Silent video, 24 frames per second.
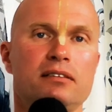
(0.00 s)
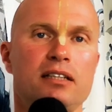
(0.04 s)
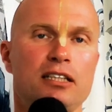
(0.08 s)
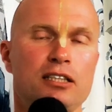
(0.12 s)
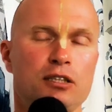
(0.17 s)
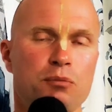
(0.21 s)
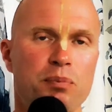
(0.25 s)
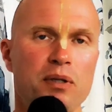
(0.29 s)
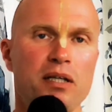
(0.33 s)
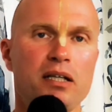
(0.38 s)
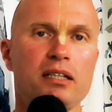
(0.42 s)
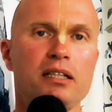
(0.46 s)

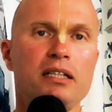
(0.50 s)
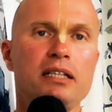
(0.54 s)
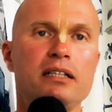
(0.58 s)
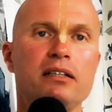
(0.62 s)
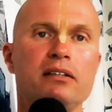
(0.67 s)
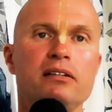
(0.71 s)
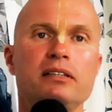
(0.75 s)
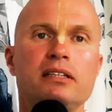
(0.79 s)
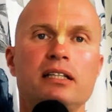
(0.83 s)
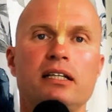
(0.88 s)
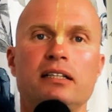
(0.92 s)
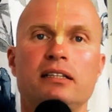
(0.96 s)
Let's be
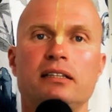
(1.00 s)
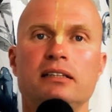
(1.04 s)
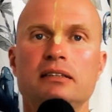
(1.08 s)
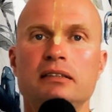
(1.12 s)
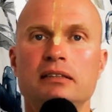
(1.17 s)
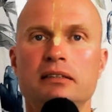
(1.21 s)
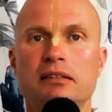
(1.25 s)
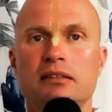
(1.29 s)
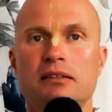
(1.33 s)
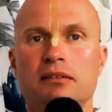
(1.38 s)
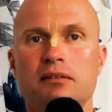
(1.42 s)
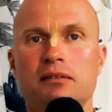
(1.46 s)
clear in that.
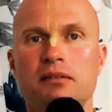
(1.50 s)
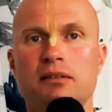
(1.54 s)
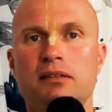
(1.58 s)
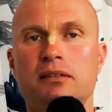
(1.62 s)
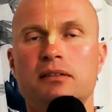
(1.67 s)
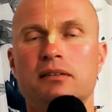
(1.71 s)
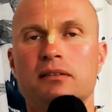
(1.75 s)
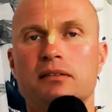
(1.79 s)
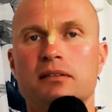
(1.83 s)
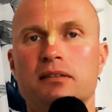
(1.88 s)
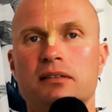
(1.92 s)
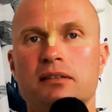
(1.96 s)

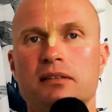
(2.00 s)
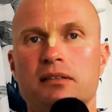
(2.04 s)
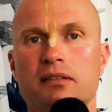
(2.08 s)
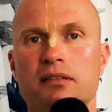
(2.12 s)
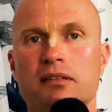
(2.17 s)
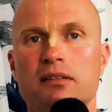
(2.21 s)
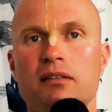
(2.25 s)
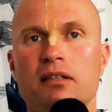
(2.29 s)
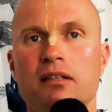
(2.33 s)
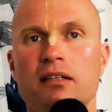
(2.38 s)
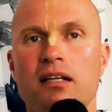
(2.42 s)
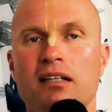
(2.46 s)

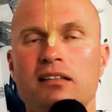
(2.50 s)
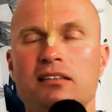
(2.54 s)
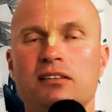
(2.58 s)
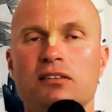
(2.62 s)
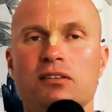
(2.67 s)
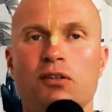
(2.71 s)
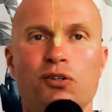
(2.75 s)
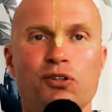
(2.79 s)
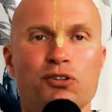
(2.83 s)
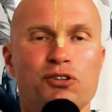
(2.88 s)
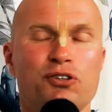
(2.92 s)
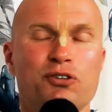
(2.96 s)
And that's
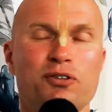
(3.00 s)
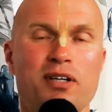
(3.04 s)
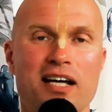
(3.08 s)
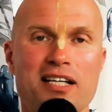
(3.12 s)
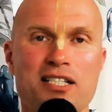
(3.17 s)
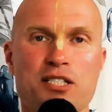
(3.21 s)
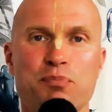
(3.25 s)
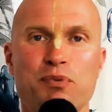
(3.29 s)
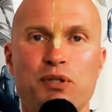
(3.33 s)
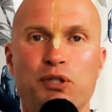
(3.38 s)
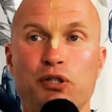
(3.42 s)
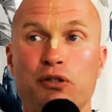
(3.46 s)
also an
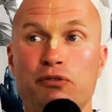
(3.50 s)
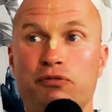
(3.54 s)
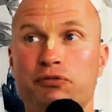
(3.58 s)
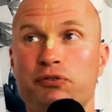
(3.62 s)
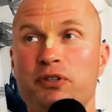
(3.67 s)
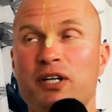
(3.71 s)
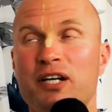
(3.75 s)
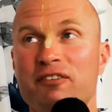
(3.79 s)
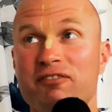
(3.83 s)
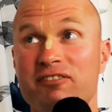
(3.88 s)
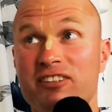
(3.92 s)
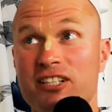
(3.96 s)
aspect of
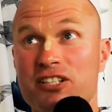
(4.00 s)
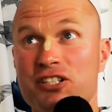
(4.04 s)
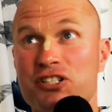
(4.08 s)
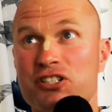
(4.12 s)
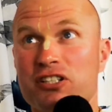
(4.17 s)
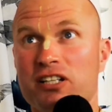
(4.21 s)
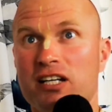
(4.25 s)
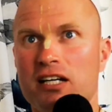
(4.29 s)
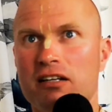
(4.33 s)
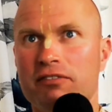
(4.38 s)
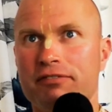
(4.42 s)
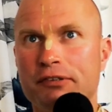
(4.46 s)

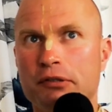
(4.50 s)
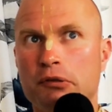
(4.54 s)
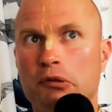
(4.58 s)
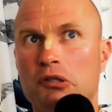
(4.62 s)
village life.